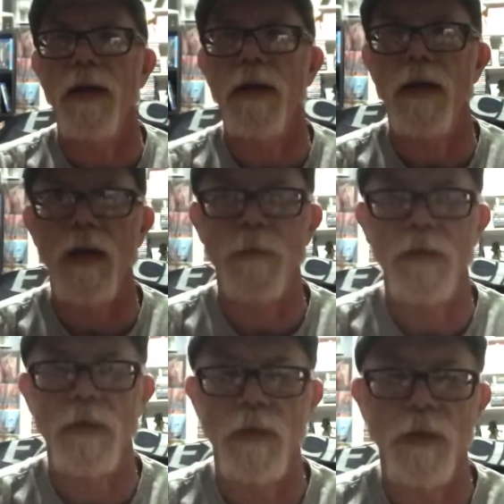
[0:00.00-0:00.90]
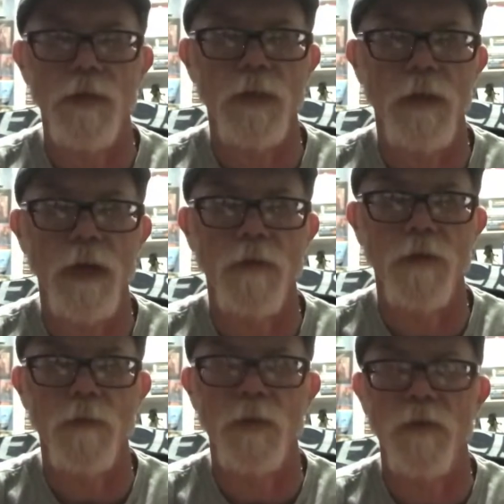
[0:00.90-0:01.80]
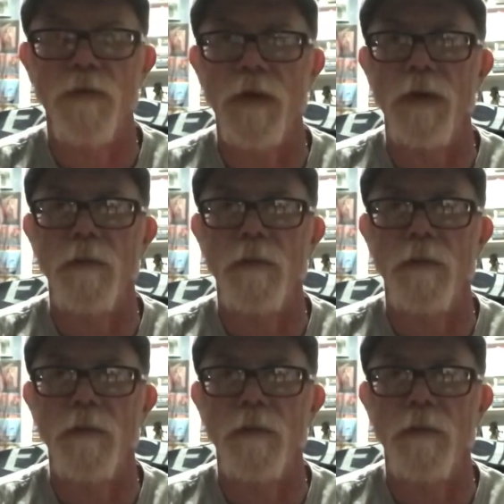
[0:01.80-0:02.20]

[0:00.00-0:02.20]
he kind of plays a ghost in that film too. Very